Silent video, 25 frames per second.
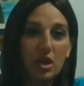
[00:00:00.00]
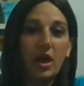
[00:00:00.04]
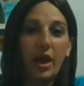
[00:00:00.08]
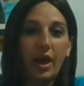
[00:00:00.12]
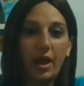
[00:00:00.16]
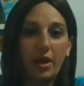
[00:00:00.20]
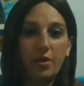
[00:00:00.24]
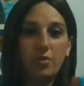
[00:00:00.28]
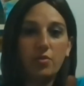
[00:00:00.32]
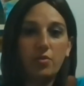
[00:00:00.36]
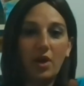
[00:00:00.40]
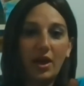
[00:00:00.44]

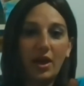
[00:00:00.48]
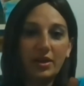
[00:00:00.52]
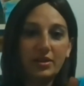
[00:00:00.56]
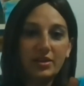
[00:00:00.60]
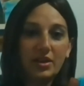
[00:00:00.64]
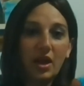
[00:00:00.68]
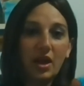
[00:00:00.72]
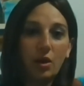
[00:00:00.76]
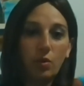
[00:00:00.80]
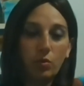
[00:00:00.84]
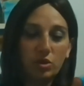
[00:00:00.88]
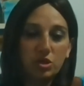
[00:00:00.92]
And right
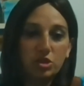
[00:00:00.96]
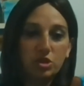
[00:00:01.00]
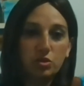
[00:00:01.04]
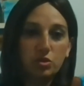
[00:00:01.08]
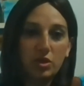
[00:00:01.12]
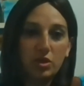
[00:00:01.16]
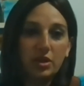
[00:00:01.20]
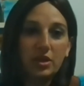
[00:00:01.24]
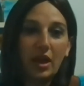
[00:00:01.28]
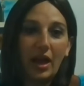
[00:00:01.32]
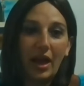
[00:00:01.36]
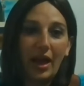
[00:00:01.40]
now we're
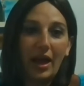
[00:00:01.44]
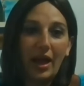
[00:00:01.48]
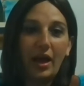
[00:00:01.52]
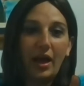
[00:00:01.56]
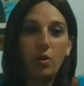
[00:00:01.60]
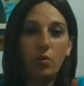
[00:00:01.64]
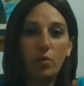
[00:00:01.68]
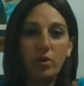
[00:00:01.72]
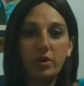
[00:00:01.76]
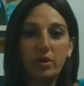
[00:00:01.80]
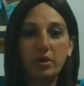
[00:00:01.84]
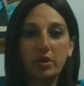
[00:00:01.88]
doing
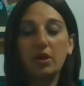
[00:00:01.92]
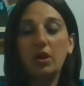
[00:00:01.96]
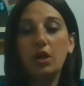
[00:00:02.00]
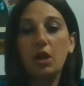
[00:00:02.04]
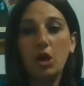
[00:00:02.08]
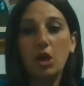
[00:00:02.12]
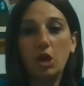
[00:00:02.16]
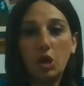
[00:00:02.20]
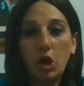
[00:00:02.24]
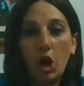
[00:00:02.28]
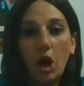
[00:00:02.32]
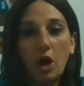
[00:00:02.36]
our
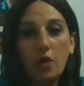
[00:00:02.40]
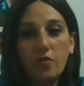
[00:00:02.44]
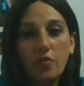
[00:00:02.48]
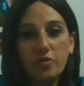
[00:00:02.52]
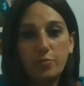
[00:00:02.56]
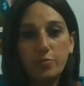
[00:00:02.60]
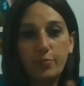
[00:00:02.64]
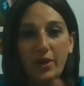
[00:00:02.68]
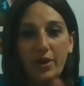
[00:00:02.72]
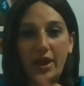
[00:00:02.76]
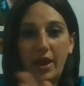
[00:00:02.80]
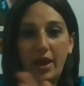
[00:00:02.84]

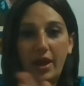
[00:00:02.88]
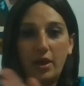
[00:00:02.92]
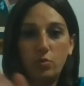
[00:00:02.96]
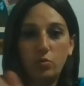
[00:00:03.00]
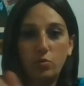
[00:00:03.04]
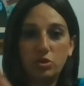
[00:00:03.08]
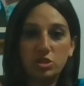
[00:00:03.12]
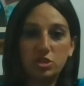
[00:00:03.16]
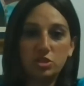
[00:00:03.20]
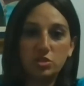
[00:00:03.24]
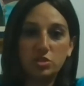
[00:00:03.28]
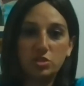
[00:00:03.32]
COVID plan,
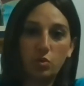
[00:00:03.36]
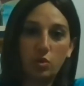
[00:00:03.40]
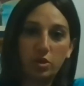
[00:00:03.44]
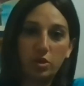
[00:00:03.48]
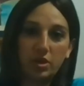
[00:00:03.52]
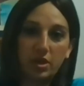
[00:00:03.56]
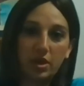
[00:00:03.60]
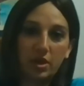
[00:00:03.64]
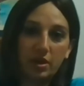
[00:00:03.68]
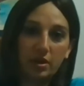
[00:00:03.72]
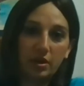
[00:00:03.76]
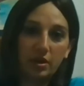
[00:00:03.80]
which is
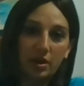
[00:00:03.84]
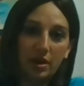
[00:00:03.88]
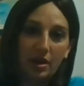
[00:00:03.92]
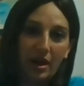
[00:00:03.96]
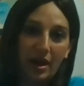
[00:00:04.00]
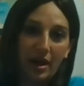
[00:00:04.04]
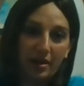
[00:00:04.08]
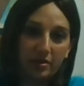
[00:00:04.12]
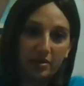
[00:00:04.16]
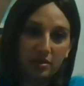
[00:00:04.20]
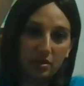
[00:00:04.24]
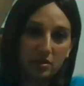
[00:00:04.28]
working
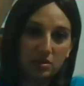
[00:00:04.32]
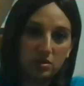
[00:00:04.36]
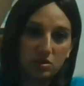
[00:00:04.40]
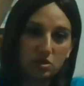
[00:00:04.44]
like this.